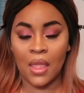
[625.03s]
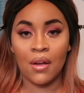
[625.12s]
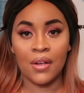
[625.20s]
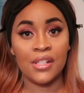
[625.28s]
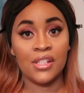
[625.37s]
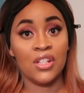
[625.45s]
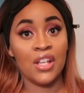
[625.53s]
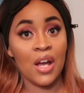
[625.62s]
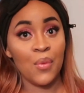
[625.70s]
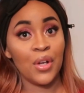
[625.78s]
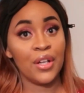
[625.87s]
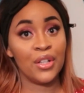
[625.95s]
Okay, so
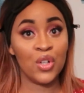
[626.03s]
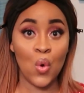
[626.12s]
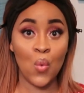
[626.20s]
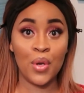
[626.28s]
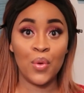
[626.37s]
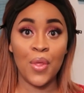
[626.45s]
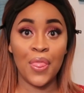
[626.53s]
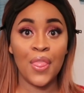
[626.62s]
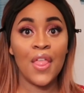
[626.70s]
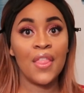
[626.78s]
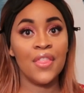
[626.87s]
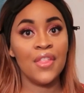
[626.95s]
now we're gonna go in with
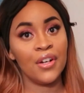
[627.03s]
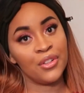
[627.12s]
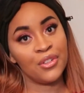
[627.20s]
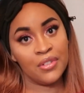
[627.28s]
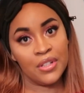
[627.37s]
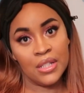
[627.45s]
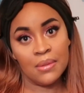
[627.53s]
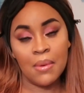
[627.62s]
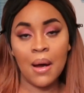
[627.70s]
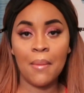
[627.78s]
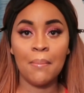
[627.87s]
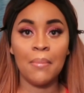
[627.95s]
the
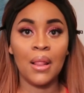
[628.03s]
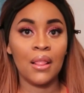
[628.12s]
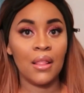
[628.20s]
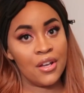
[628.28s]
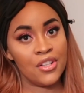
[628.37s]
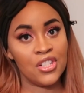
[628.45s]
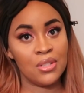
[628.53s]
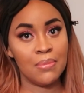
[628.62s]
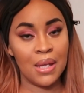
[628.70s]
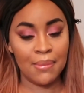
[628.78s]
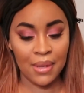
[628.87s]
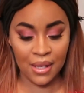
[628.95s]
cream blush,
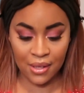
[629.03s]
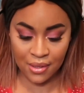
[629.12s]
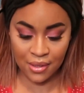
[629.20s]
baby.